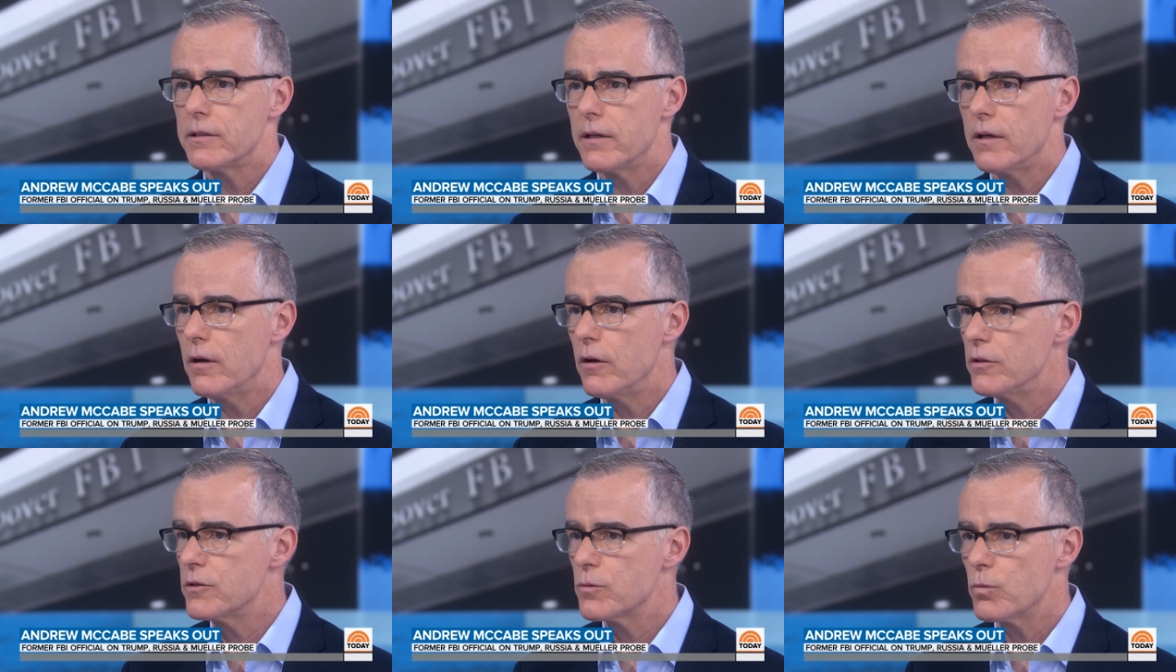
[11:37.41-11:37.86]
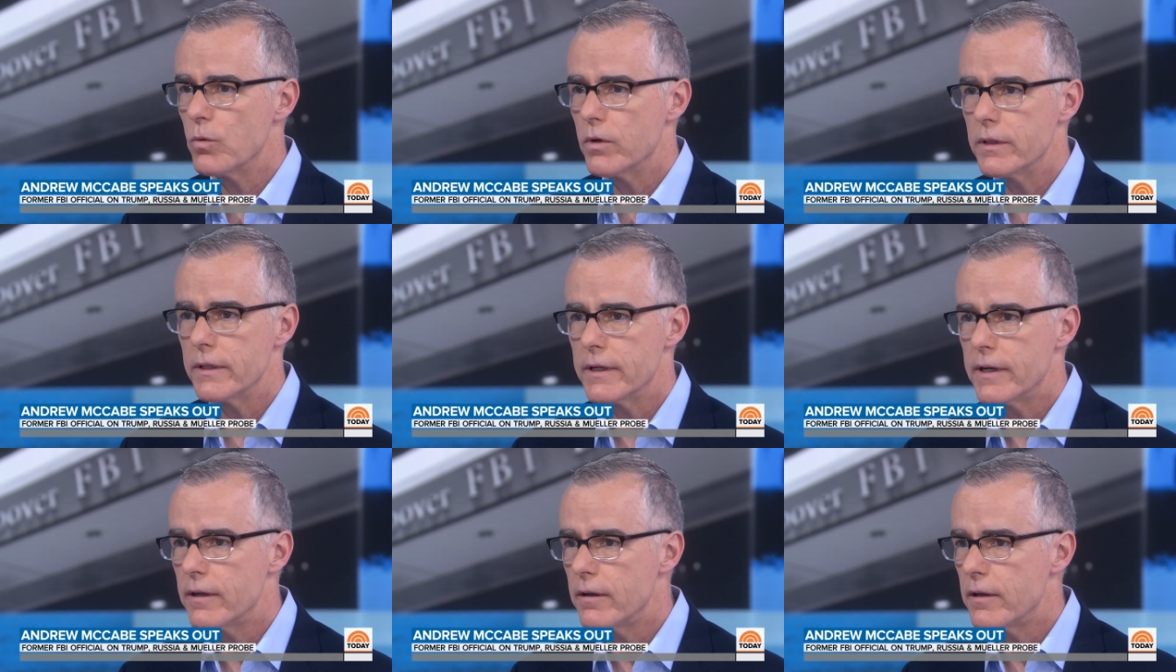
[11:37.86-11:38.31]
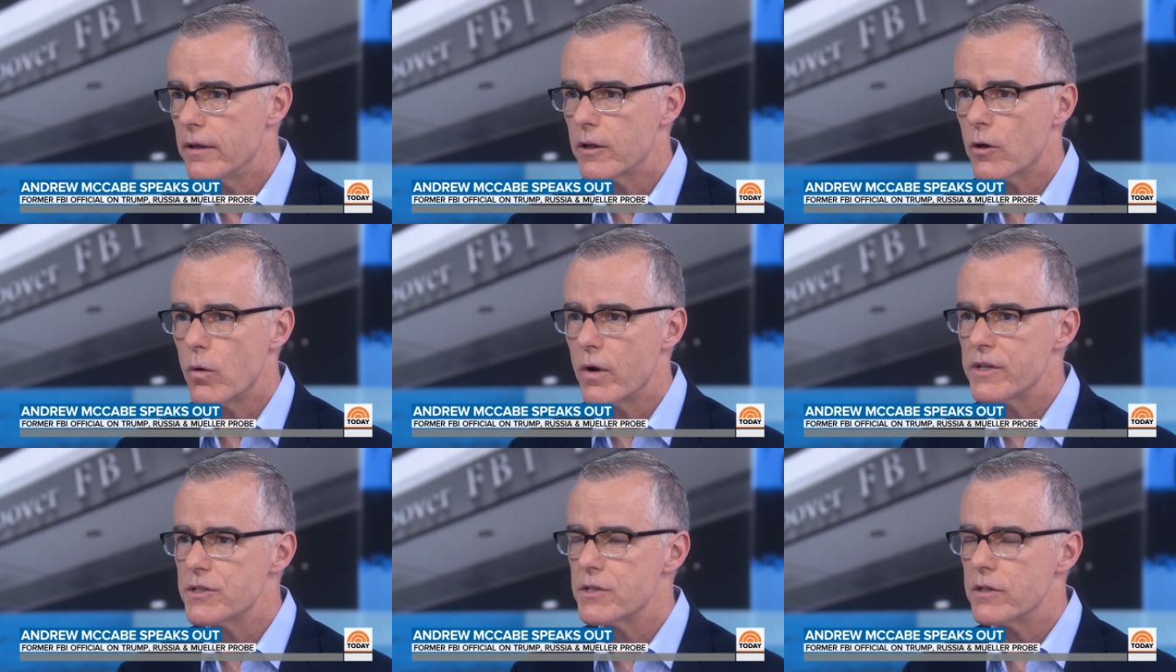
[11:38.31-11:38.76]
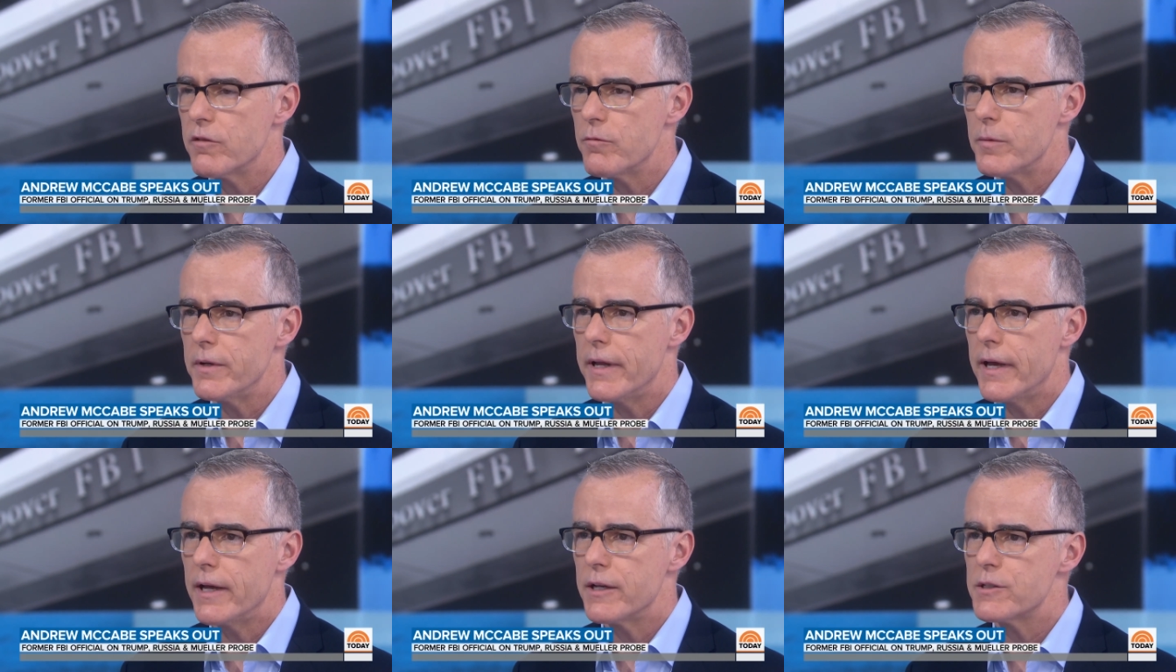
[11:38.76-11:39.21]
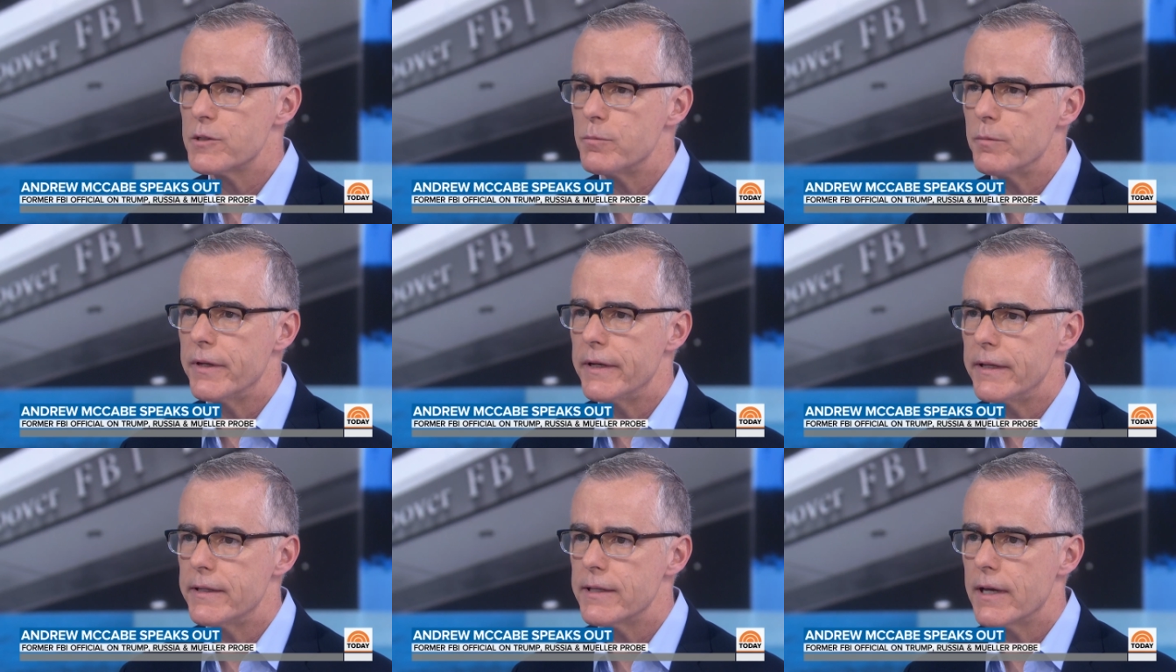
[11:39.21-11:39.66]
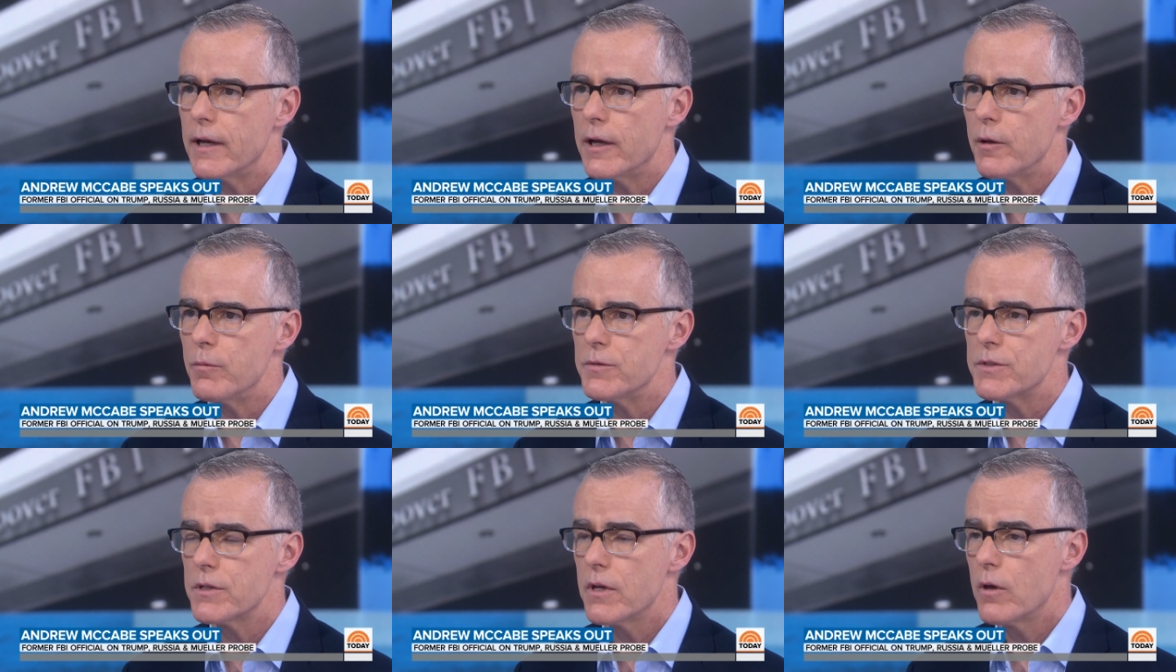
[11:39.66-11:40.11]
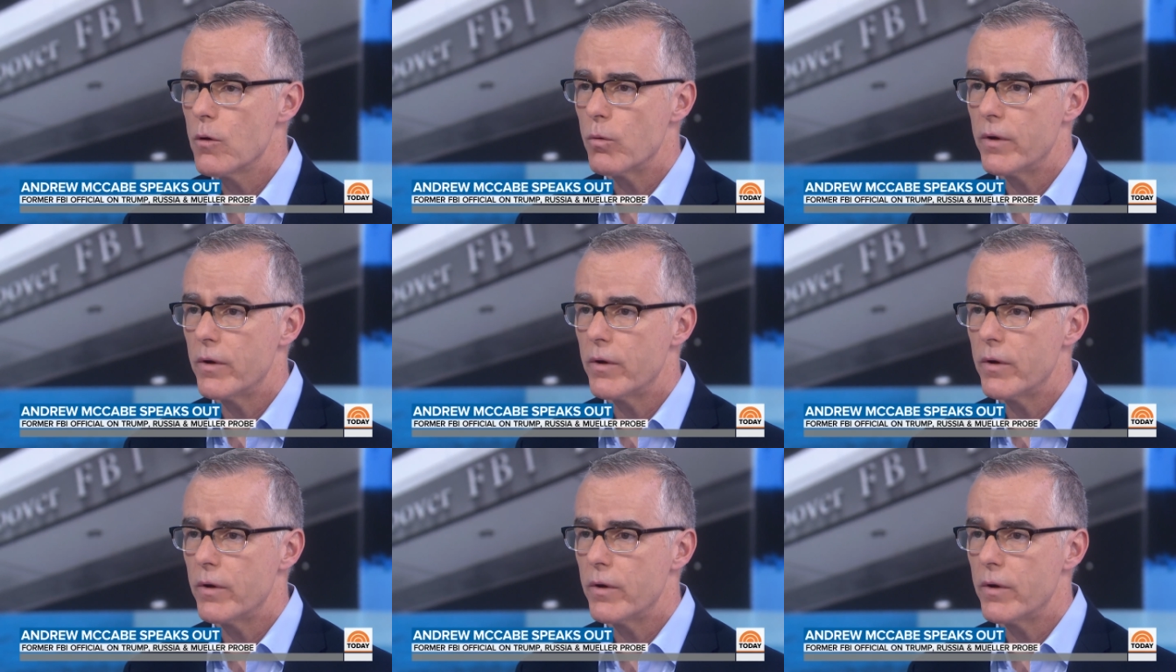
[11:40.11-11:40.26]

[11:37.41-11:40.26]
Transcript: Uh, it's one that I, a question I've been asked many times.